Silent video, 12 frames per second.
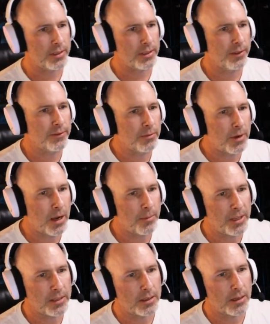left some
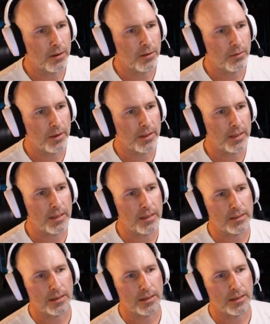comments on these.